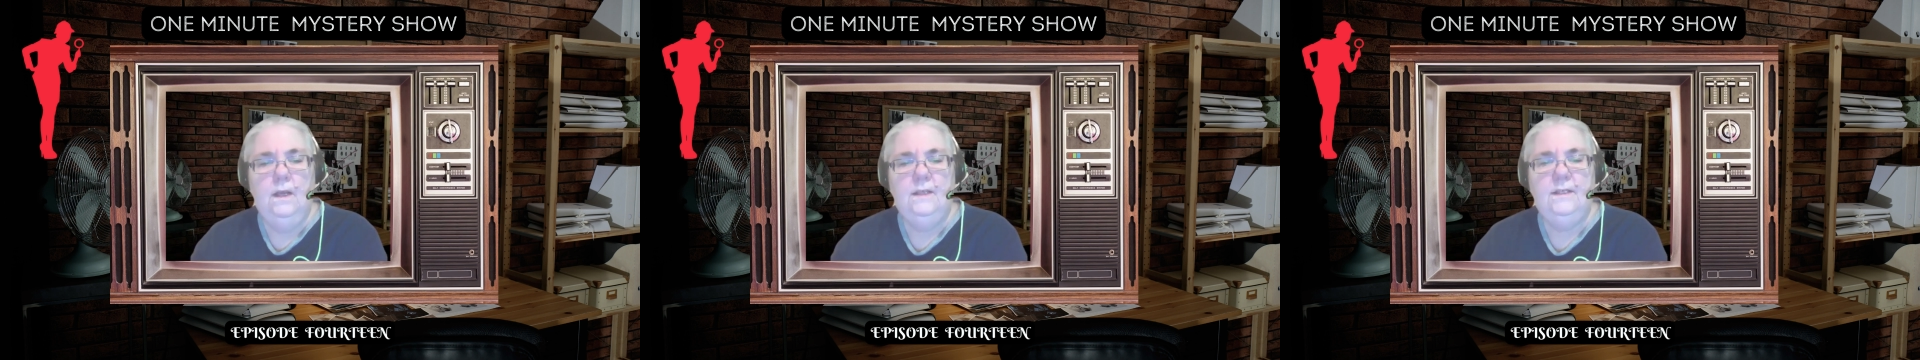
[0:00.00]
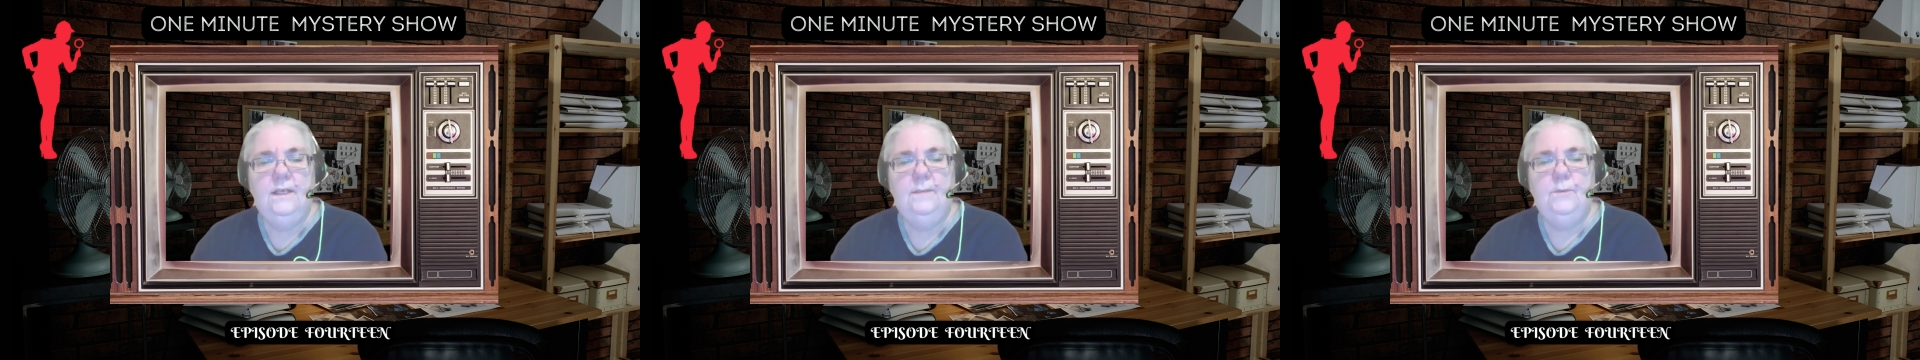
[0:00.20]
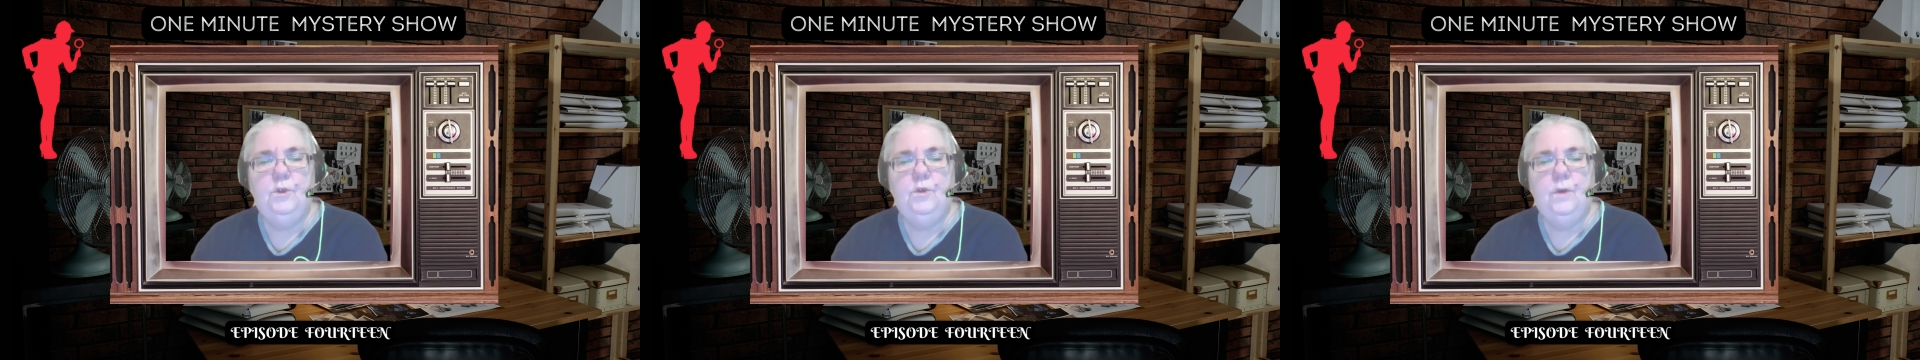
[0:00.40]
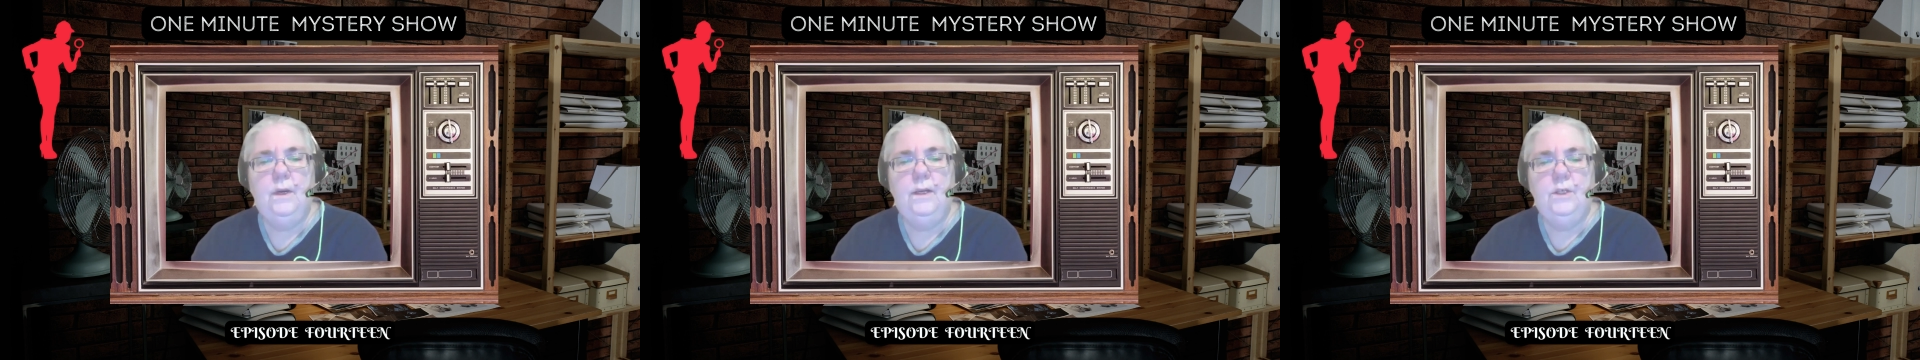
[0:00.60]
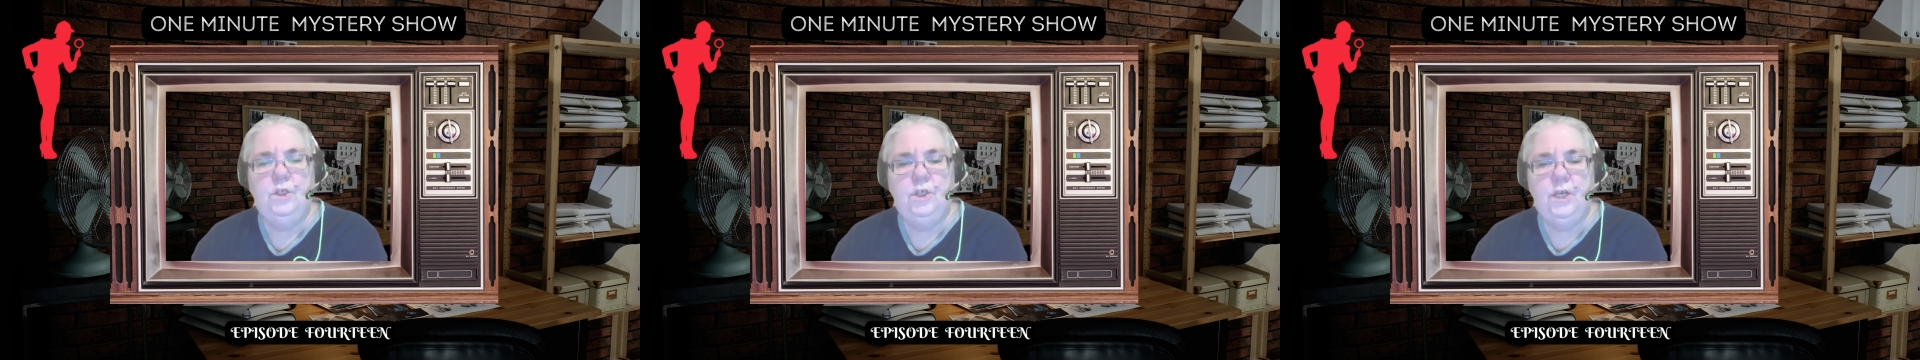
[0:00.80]
It seems
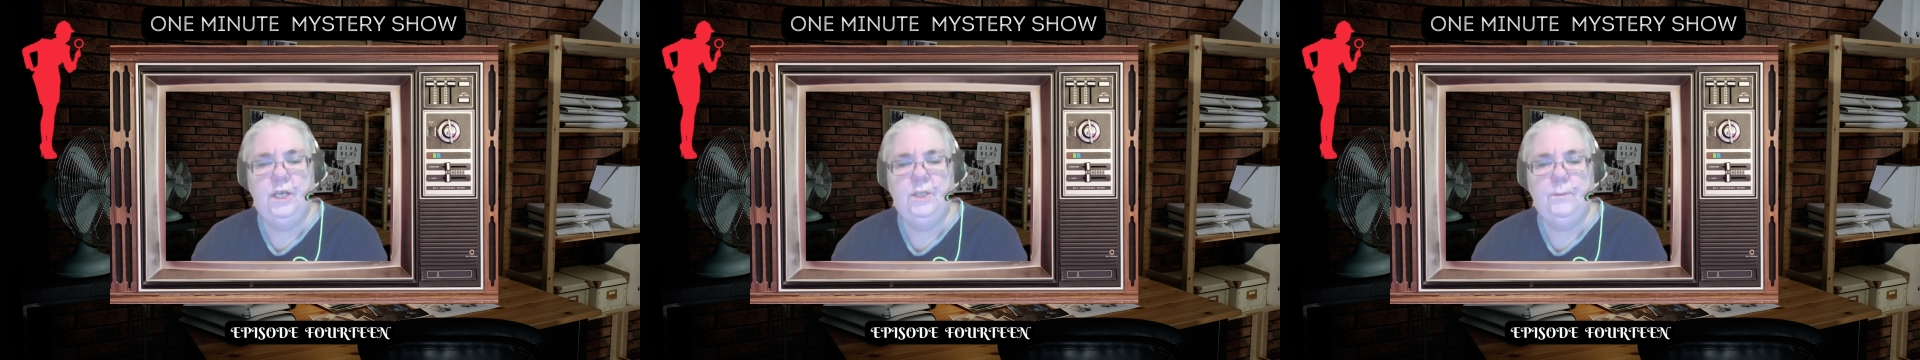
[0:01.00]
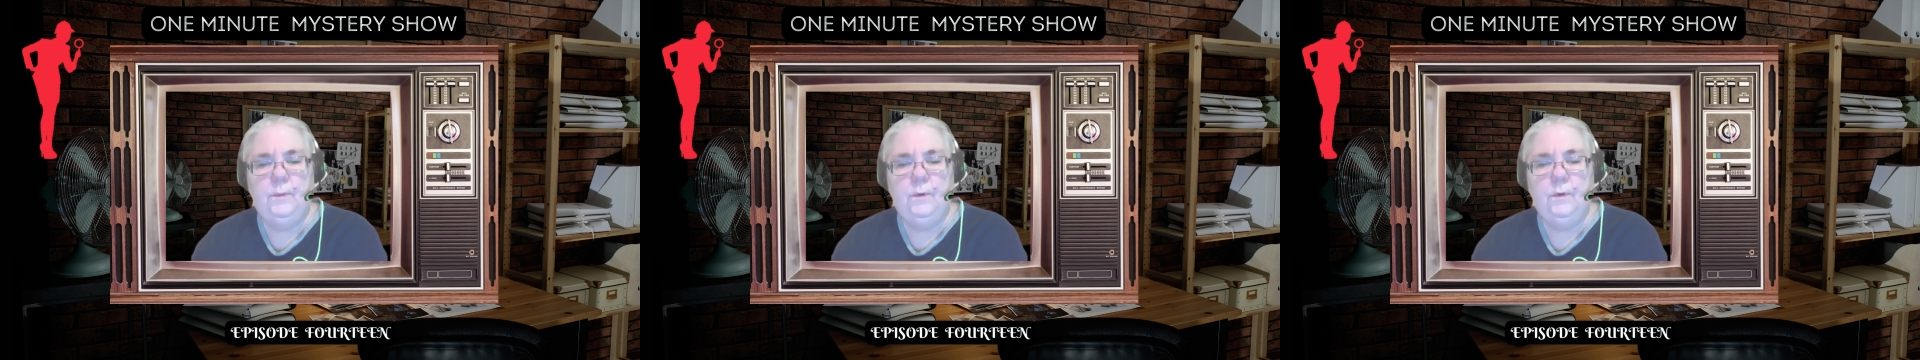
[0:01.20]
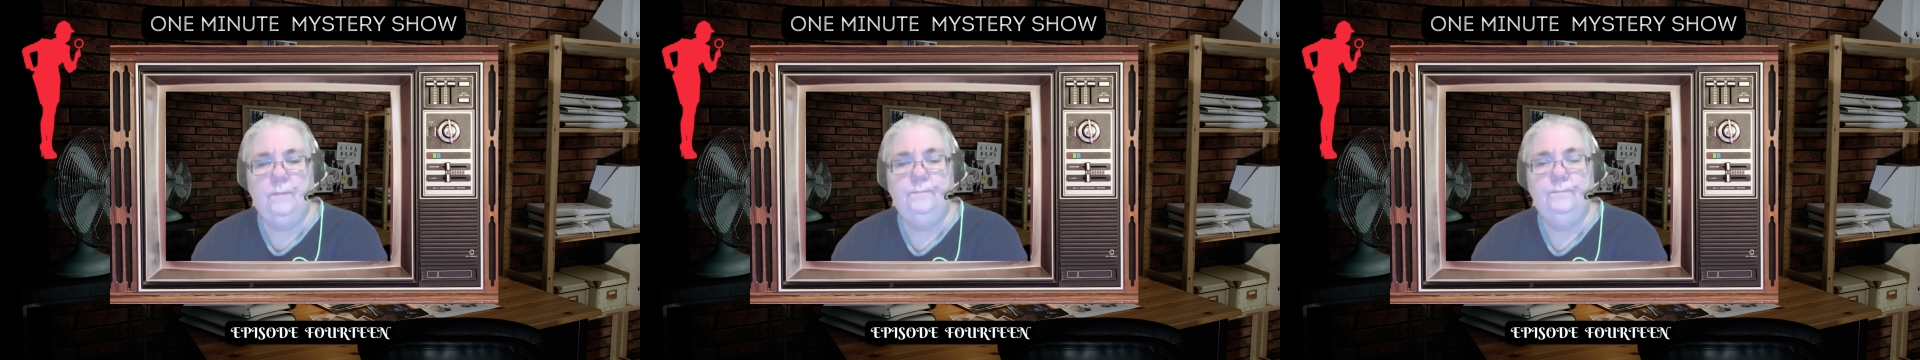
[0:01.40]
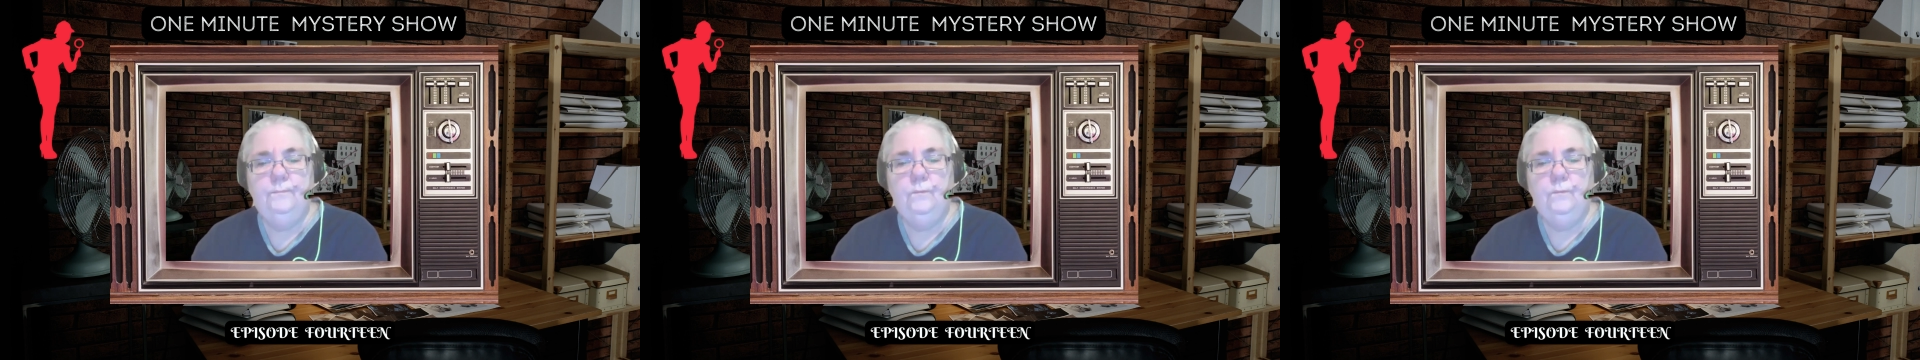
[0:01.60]
strange, Jasper,